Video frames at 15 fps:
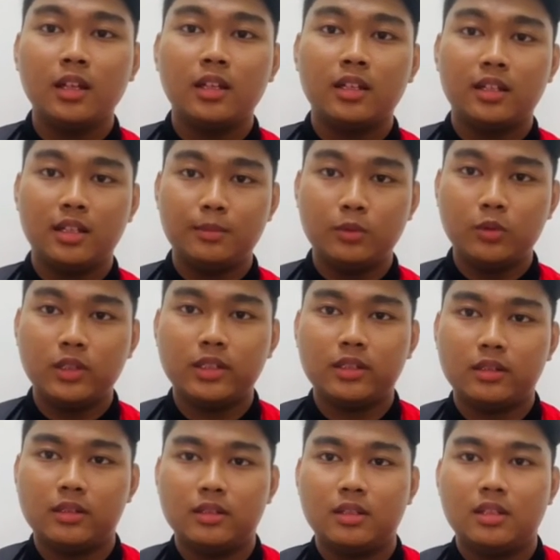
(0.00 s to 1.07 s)
Number 1.
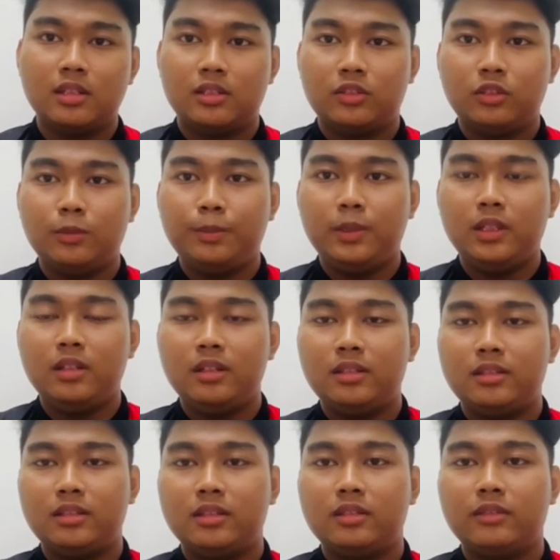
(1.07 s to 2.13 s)
Stopping
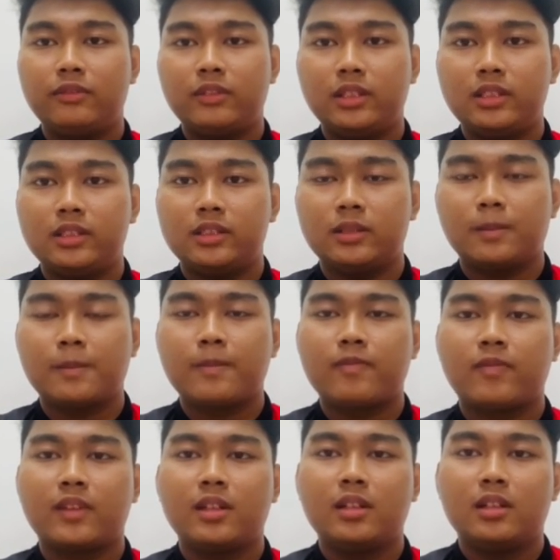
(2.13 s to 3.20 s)
distance further.
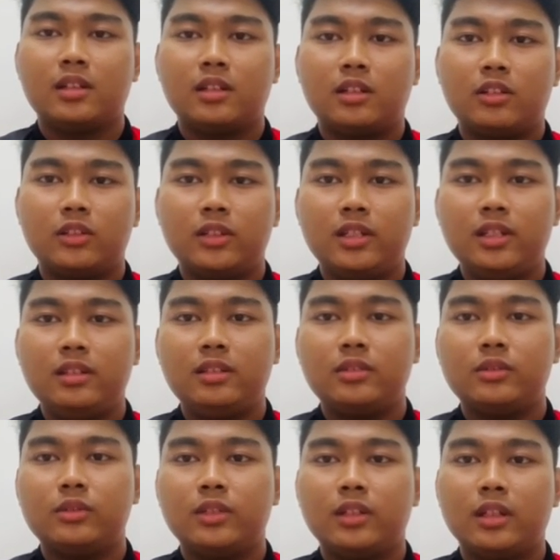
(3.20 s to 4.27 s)
According
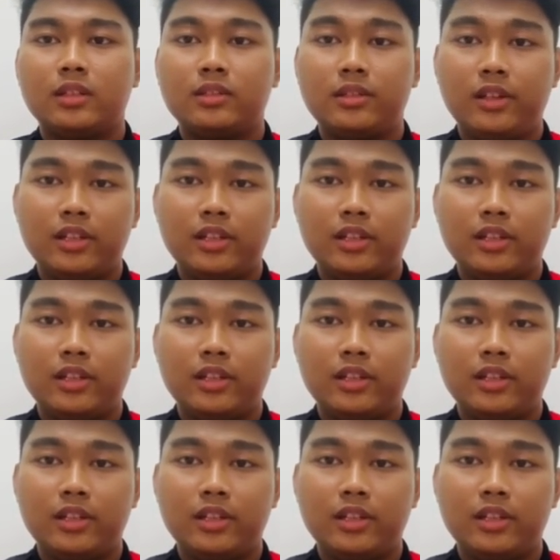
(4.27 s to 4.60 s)
to industry